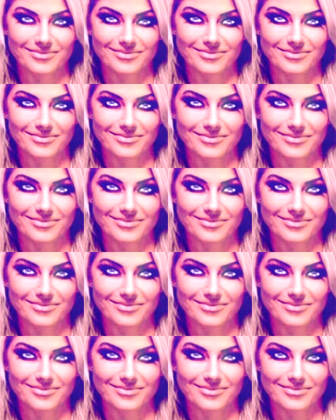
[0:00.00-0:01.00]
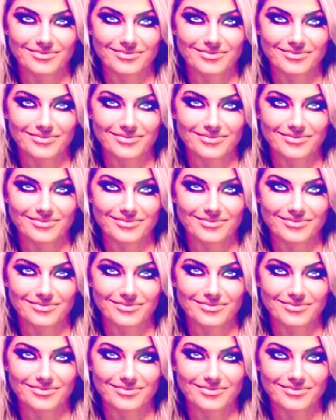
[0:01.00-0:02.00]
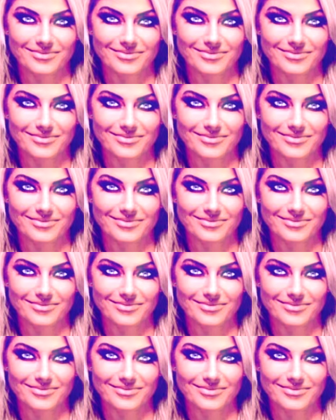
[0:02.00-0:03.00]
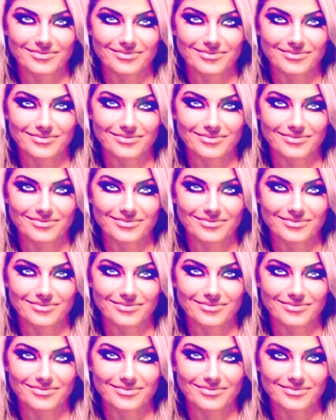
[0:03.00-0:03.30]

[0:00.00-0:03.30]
(no one is talking)